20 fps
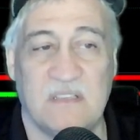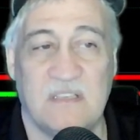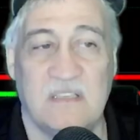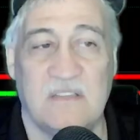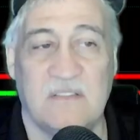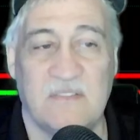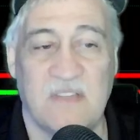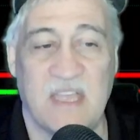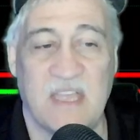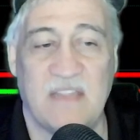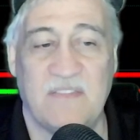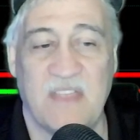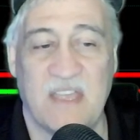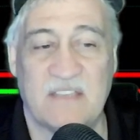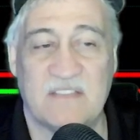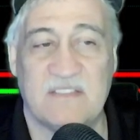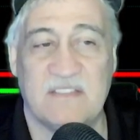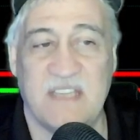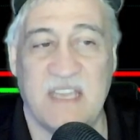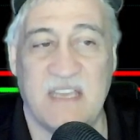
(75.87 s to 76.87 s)

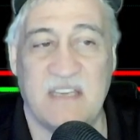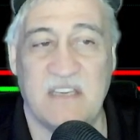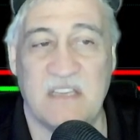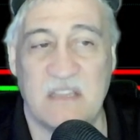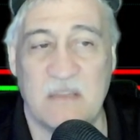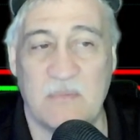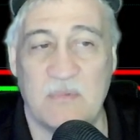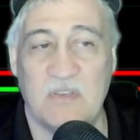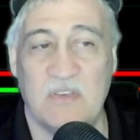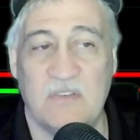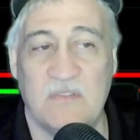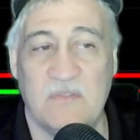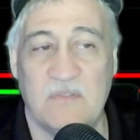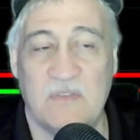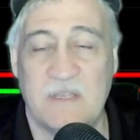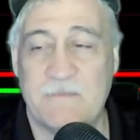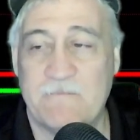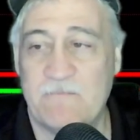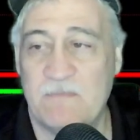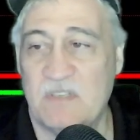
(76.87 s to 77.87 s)
That's the end of the move.
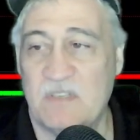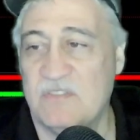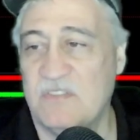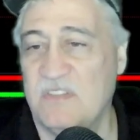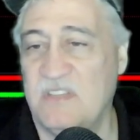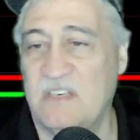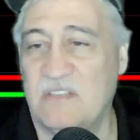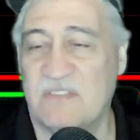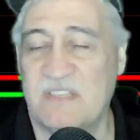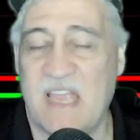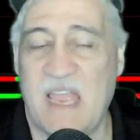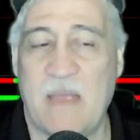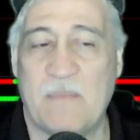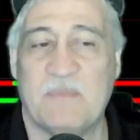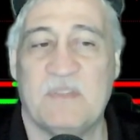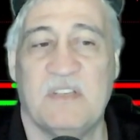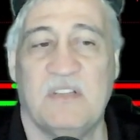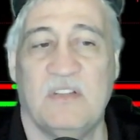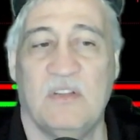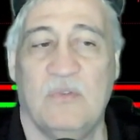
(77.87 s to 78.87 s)
There's
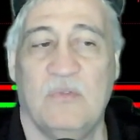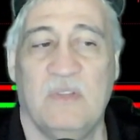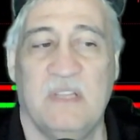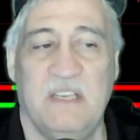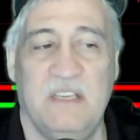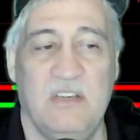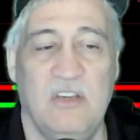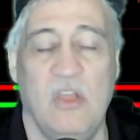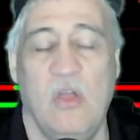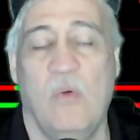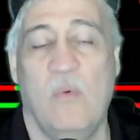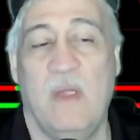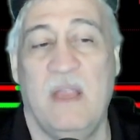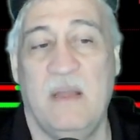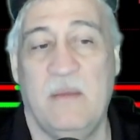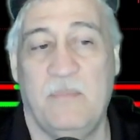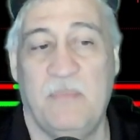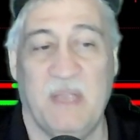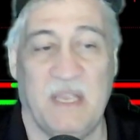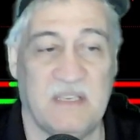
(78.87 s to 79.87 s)
absolutely no way to
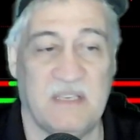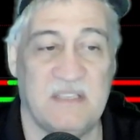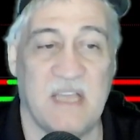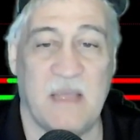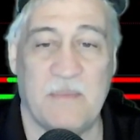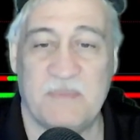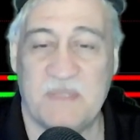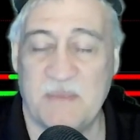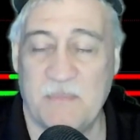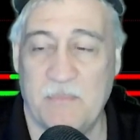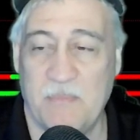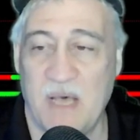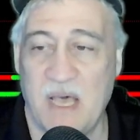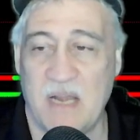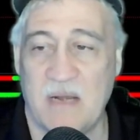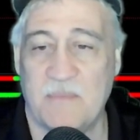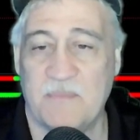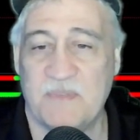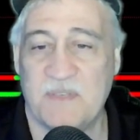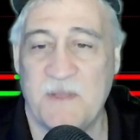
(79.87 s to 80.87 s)
pick tops and
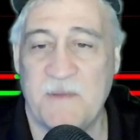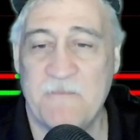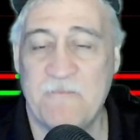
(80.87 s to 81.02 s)
bottoms.